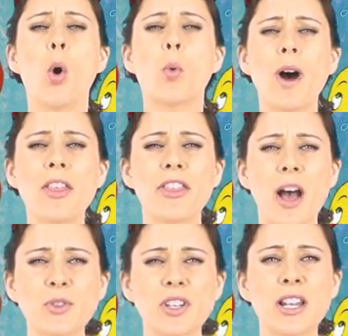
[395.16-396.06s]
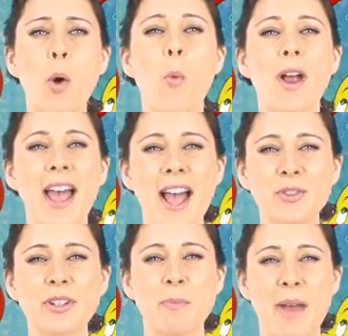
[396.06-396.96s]
one thousand one
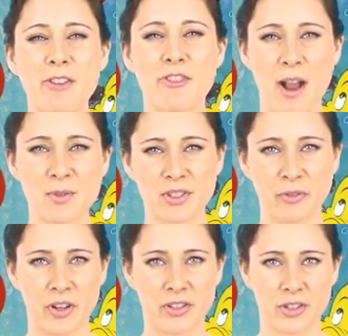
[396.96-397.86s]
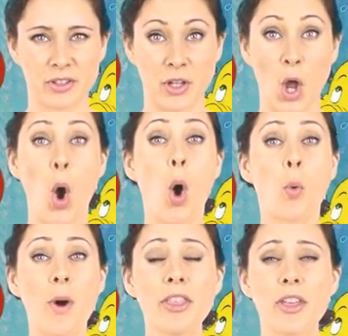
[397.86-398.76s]
hundred backgrounds featured,
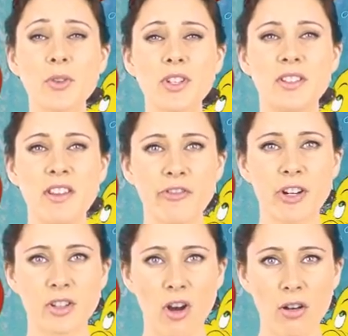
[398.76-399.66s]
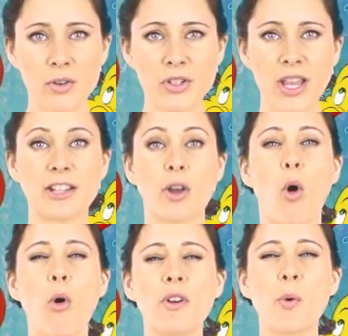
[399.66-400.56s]
one thousand different colors and
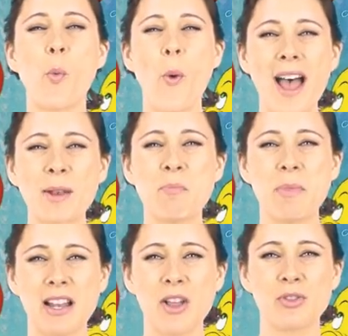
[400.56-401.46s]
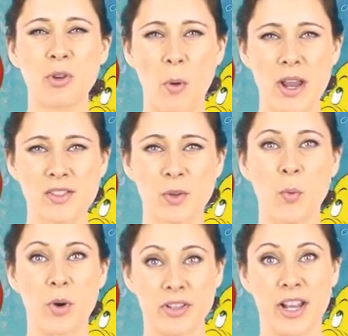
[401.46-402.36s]
over one million drawings
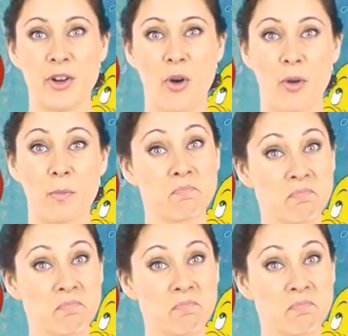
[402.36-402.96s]
were done in all.